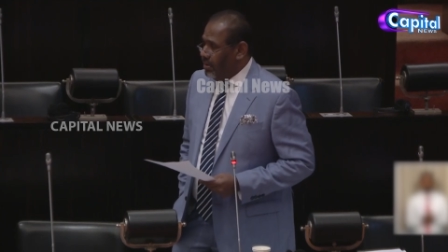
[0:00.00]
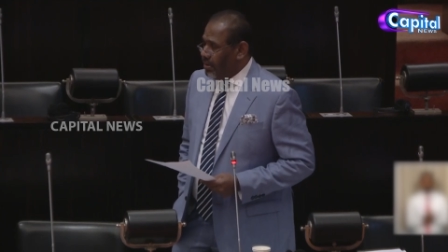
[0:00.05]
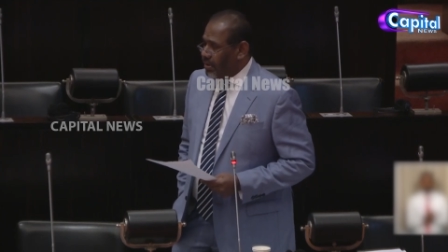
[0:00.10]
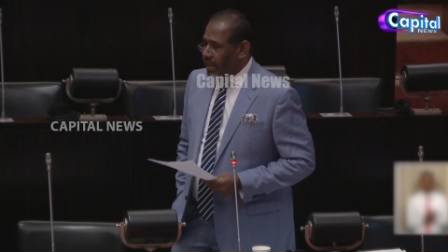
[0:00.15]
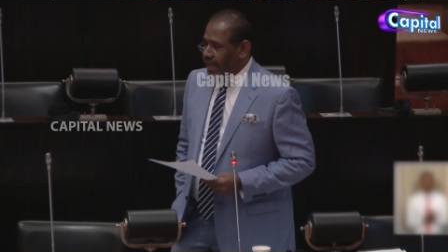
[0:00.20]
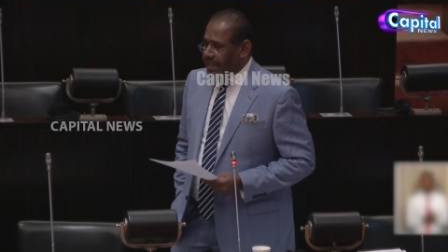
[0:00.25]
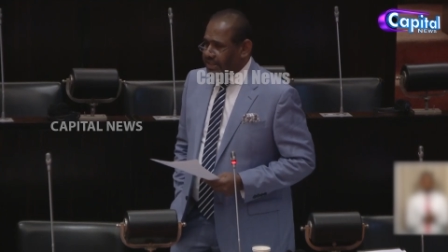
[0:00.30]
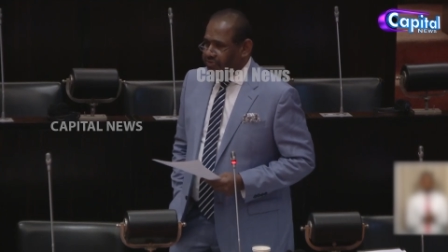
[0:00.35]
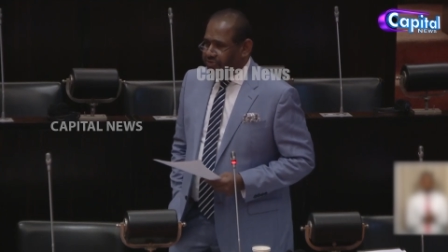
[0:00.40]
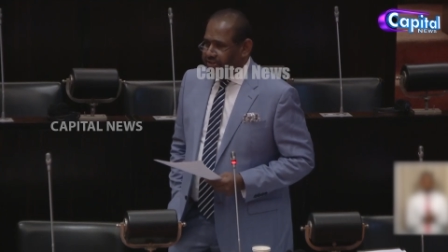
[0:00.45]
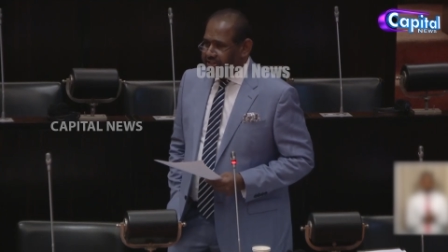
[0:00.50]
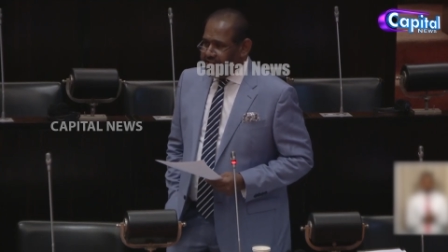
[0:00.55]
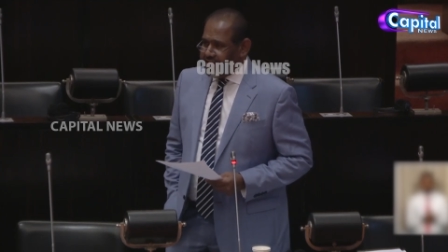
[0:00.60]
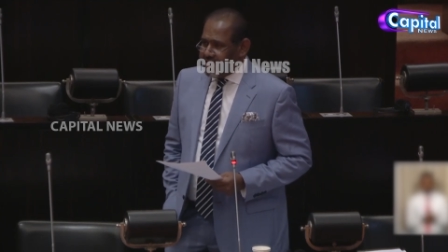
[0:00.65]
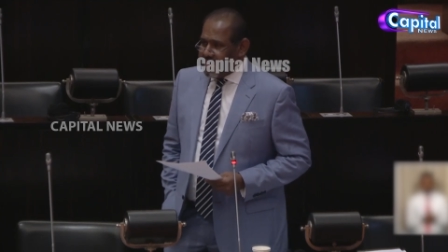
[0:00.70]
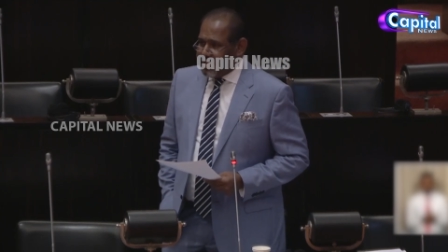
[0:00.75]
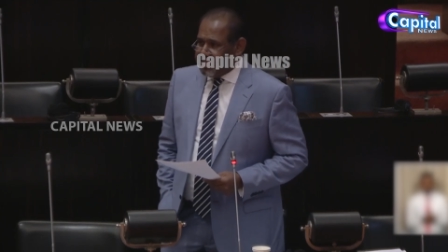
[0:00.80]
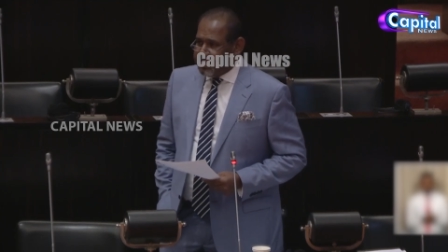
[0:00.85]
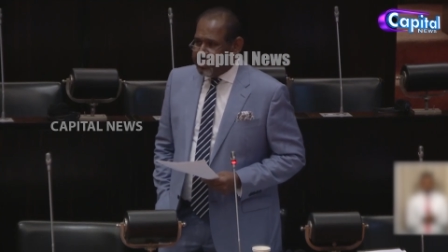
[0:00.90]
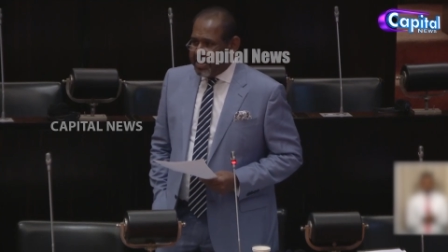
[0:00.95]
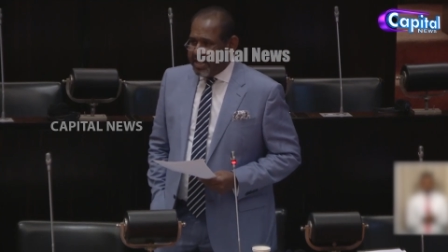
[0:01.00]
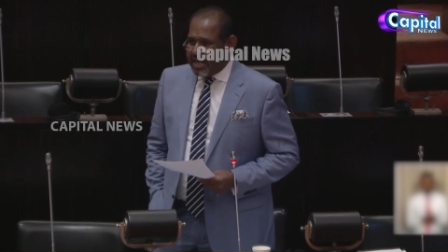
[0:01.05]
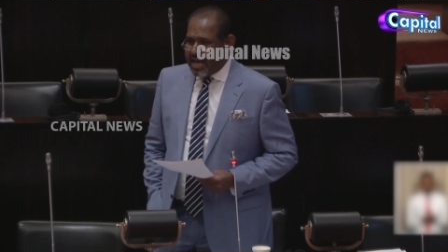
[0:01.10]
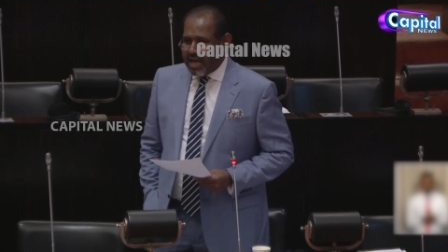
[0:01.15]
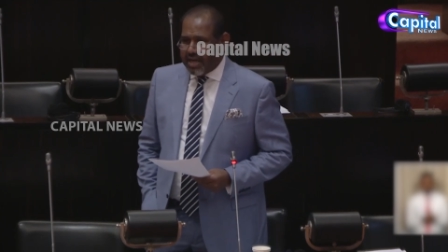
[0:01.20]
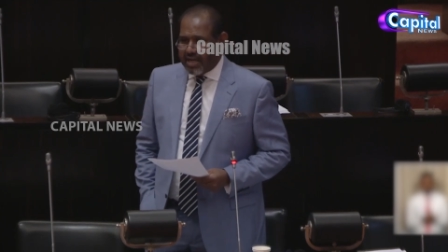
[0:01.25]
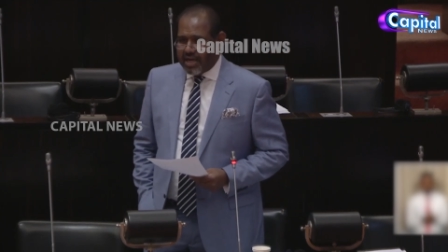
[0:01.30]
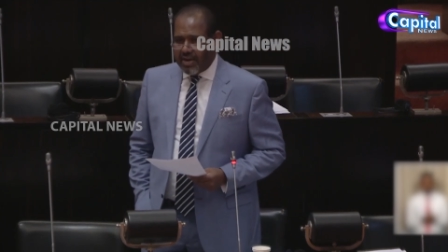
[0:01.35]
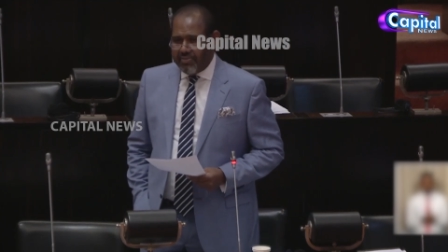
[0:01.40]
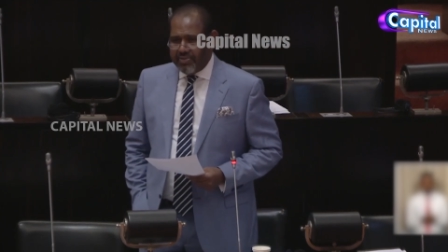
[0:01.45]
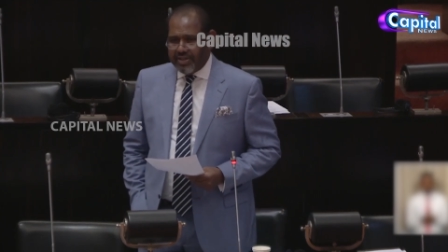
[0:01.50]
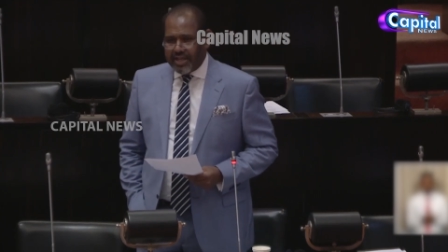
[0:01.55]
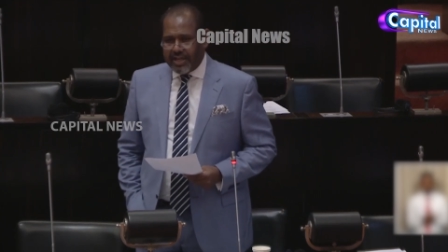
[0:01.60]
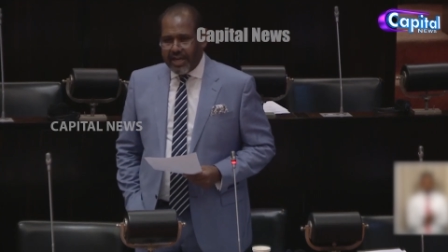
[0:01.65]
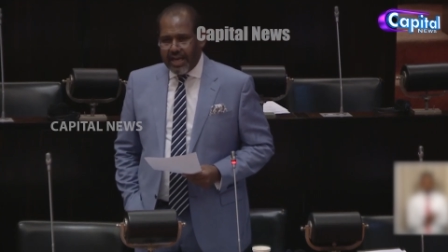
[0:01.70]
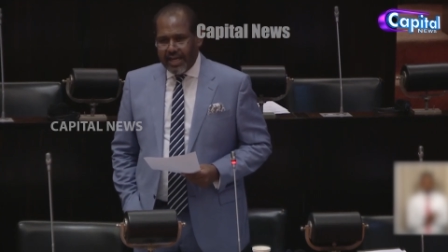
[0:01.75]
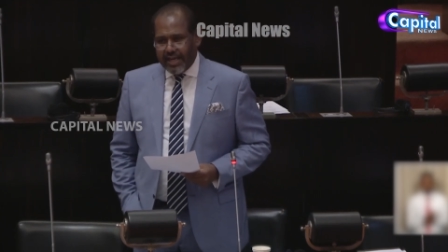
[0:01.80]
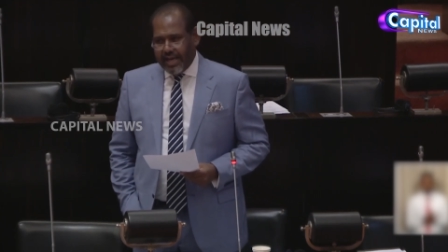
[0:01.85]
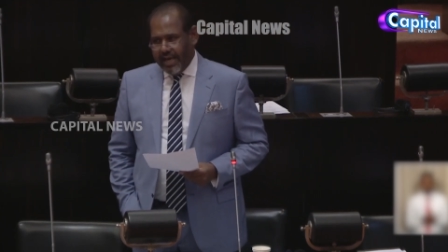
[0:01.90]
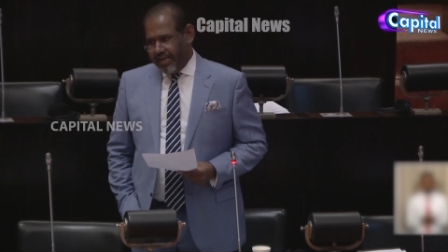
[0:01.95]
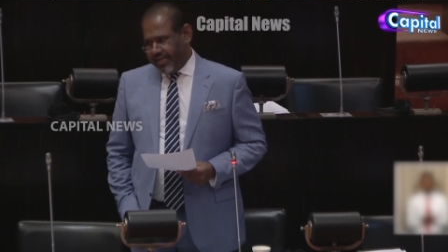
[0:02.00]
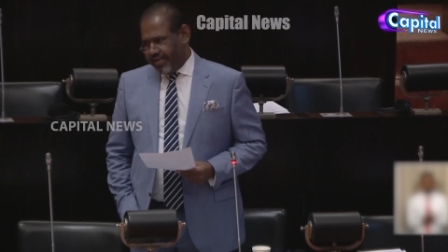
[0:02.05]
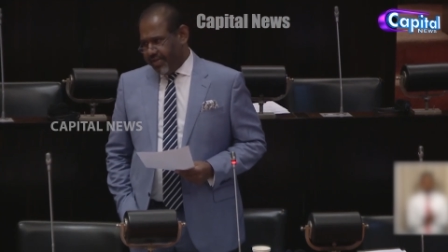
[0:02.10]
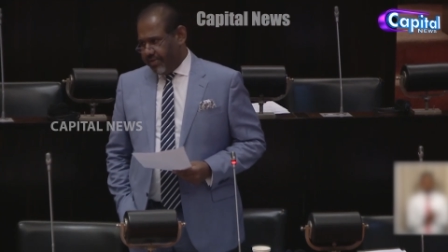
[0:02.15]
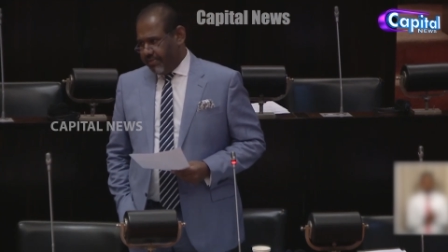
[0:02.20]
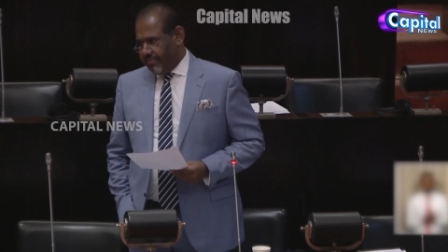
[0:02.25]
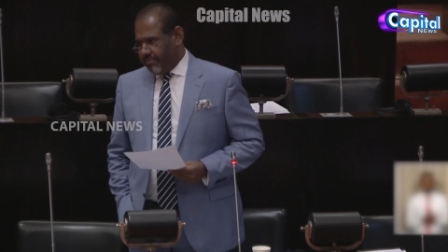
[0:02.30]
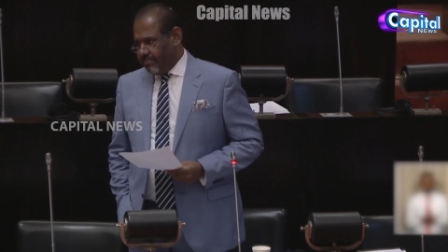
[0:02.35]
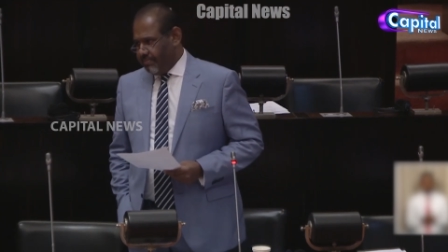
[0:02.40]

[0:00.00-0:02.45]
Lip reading: has visited Sri Lanka with a delegation.